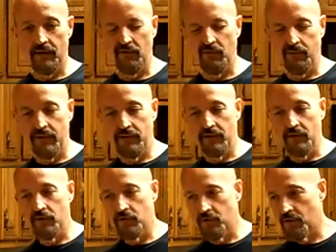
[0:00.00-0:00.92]
replacing
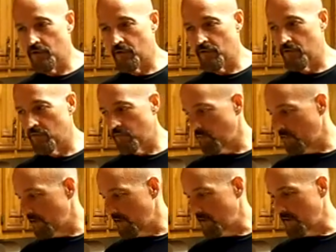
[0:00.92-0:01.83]
sugar
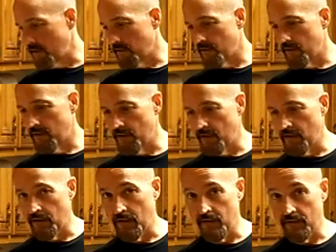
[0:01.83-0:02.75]
with
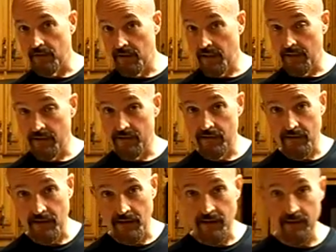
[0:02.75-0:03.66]
dates
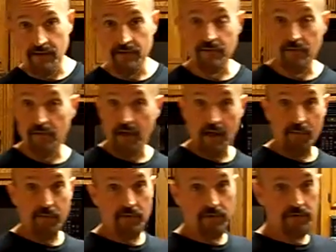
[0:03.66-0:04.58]
or
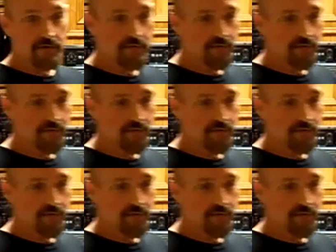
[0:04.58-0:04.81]
apples or